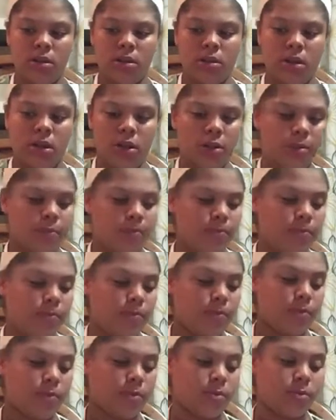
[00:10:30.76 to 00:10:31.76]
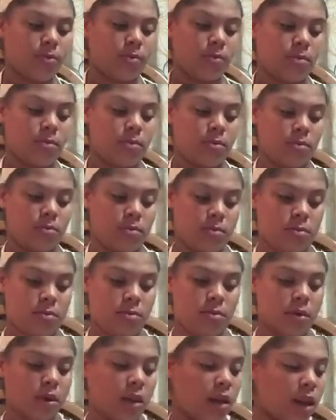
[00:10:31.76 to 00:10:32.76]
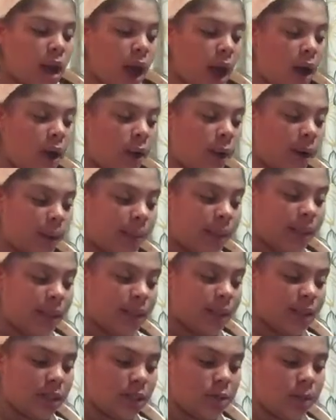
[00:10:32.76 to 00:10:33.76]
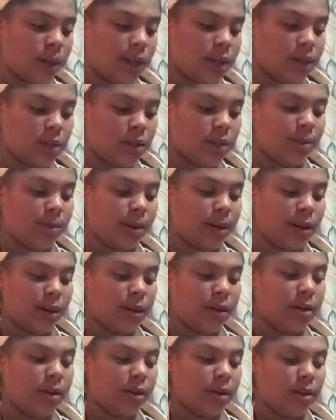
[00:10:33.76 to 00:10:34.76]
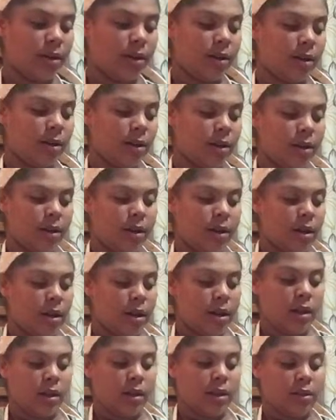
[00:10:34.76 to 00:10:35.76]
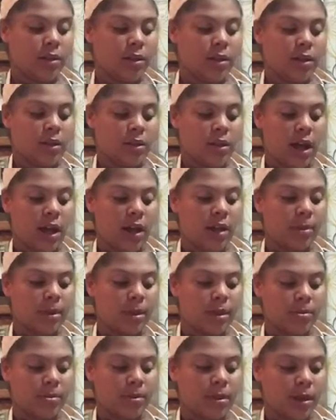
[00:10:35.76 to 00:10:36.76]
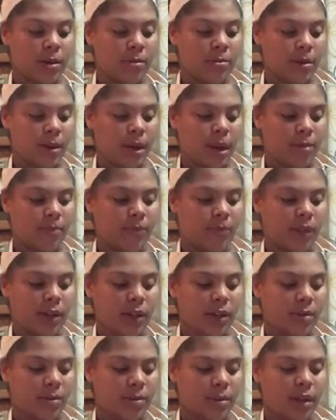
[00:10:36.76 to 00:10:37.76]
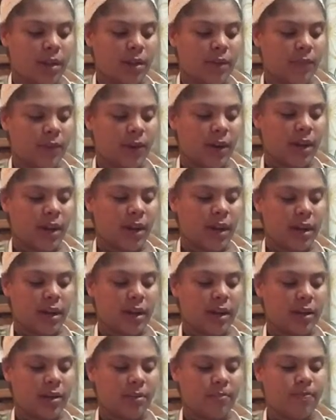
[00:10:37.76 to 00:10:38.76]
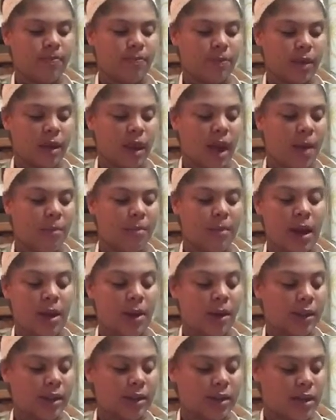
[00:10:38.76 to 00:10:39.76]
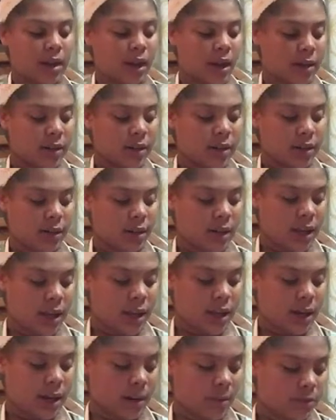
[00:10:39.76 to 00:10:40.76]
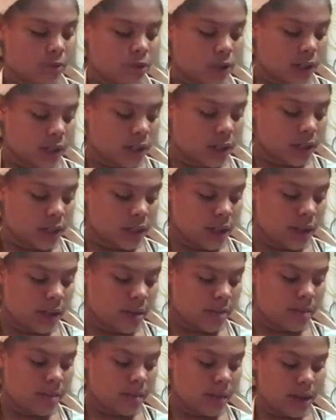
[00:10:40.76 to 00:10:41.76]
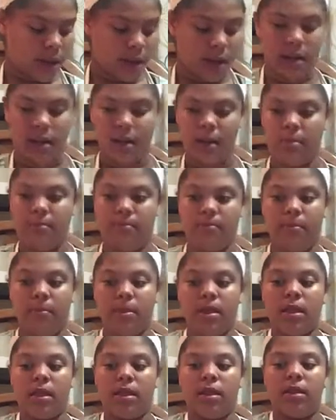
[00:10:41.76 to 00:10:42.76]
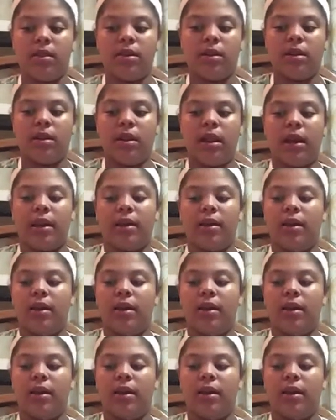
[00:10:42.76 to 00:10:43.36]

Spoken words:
So now I'm in the situation where they're telling me something, but I'm feeling something different, and I'm now at this doctor, and I'm trusting them, and they're